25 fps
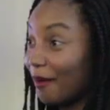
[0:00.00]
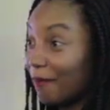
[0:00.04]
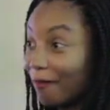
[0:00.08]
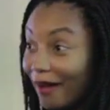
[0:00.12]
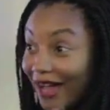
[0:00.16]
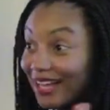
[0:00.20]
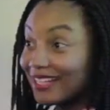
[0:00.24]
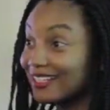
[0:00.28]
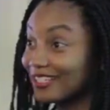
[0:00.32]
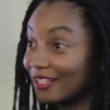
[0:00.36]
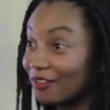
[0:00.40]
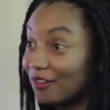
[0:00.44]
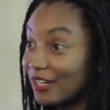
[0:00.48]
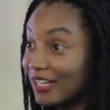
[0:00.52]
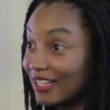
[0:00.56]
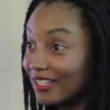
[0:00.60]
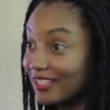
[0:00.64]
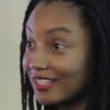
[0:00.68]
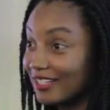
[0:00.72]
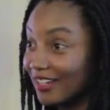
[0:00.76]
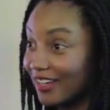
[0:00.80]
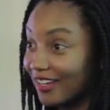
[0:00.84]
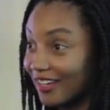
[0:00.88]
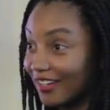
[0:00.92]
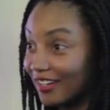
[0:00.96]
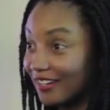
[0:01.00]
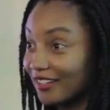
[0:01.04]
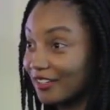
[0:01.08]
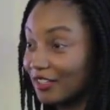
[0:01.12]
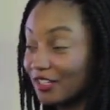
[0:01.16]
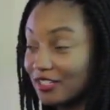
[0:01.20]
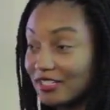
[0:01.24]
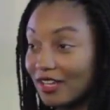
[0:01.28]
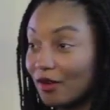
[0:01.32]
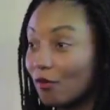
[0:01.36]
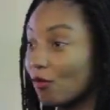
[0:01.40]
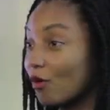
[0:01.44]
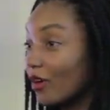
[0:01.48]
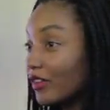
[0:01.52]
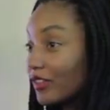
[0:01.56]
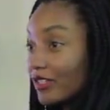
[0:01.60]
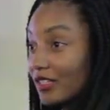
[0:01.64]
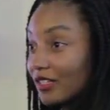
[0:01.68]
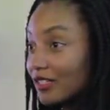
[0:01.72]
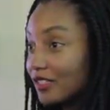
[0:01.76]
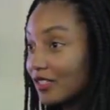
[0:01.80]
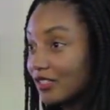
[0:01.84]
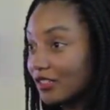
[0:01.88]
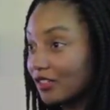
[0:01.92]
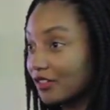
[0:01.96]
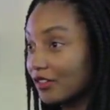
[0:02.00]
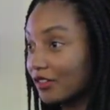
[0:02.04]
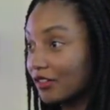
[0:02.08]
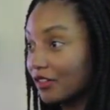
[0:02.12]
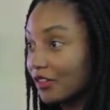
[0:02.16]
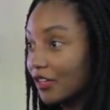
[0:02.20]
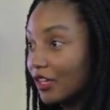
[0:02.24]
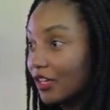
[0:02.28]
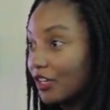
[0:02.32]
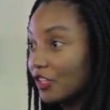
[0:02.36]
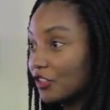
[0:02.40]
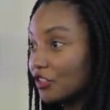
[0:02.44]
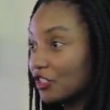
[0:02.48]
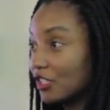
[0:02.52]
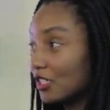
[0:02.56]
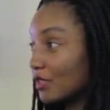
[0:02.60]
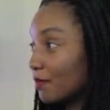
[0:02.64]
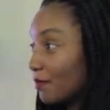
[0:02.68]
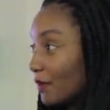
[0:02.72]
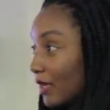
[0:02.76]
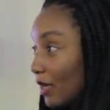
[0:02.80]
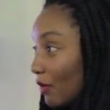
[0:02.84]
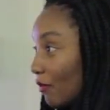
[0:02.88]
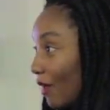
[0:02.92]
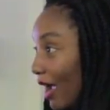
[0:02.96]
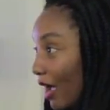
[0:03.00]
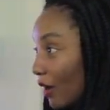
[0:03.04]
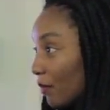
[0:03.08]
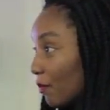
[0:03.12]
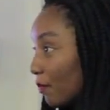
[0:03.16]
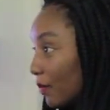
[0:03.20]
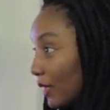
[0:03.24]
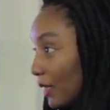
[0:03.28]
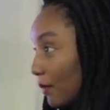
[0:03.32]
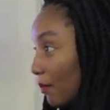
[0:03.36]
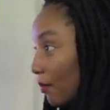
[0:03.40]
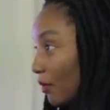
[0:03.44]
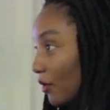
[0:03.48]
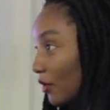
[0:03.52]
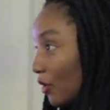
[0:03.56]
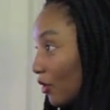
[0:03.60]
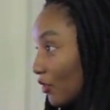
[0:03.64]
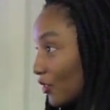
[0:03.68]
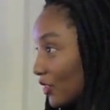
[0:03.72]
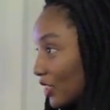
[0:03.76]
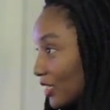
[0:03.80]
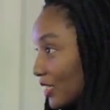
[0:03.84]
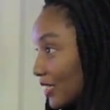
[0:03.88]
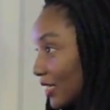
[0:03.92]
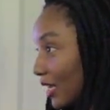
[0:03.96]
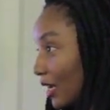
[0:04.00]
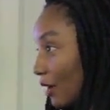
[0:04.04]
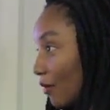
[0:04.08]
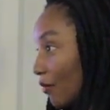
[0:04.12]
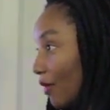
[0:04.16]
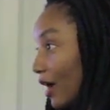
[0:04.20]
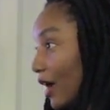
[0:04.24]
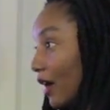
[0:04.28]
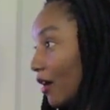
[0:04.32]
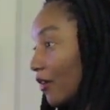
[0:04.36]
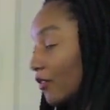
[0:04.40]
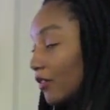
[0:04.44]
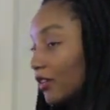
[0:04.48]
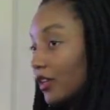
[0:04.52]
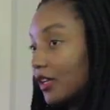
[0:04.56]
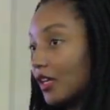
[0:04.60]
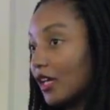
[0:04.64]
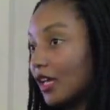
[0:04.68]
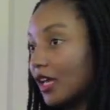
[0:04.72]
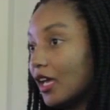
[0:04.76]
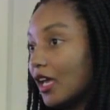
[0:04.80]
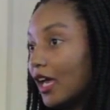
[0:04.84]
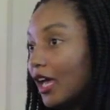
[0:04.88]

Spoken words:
But I still interned, because I wanted to just be around people, not just sitting around.